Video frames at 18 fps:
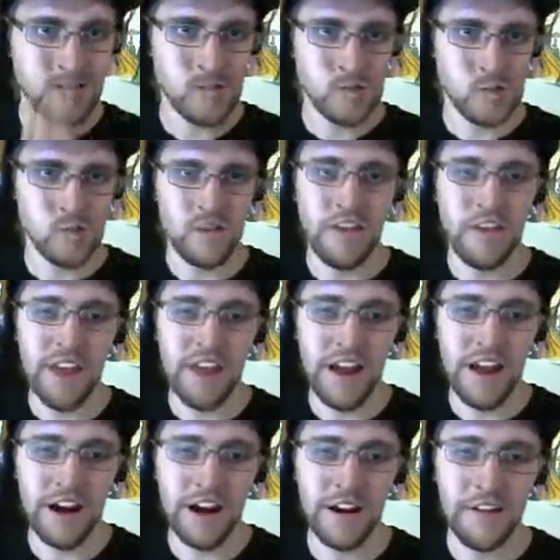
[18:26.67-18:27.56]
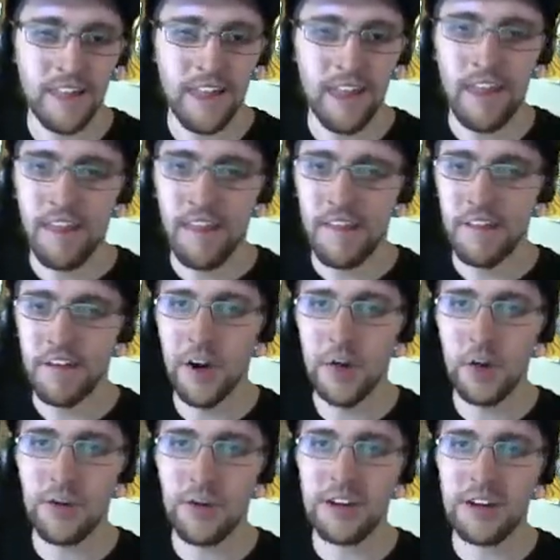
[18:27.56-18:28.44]
And there. No
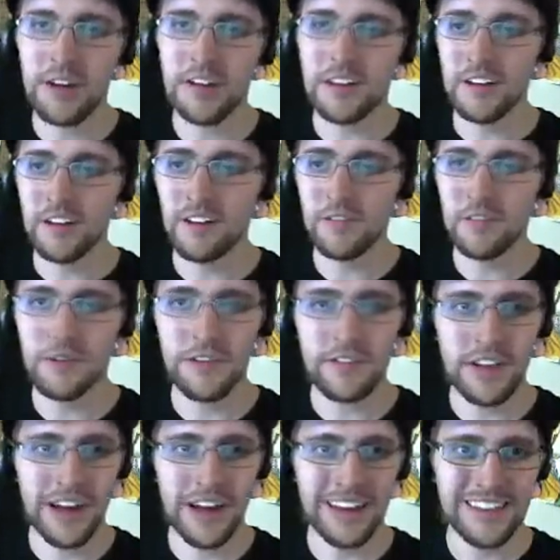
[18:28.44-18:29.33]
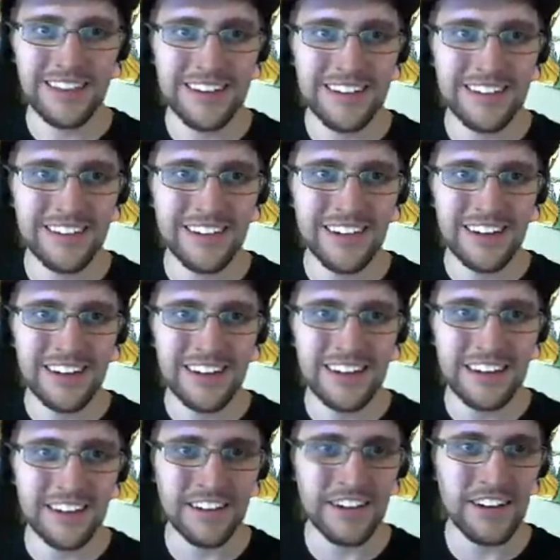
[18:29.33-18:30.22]
big deal. We've got this.
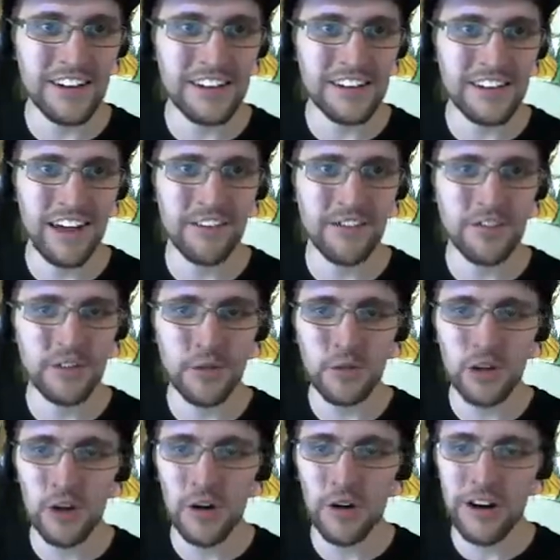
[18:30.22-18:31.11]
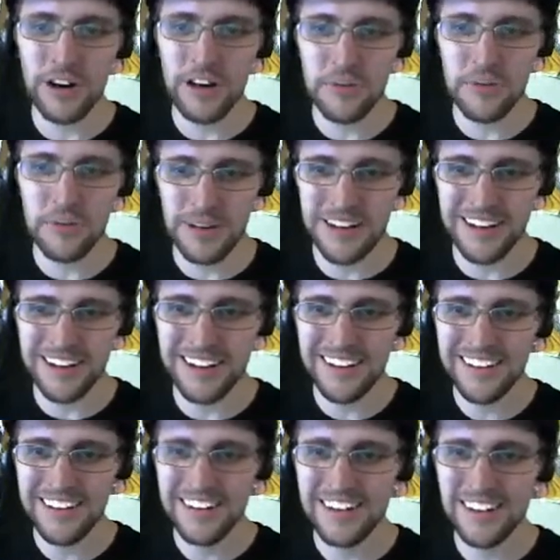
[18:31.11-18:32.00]
Healer doesn't have too low HP,
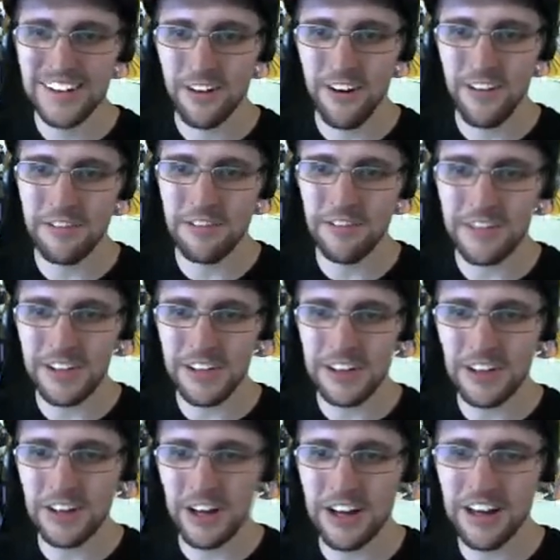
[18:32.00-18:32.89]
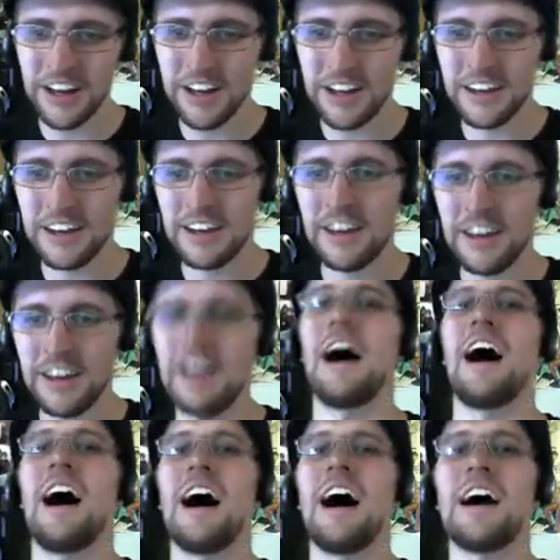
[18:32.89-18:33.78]
so I feel like
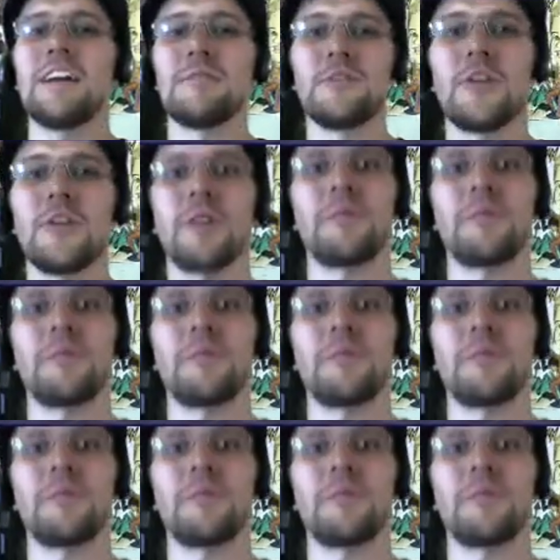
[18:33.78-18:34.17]
I am doing my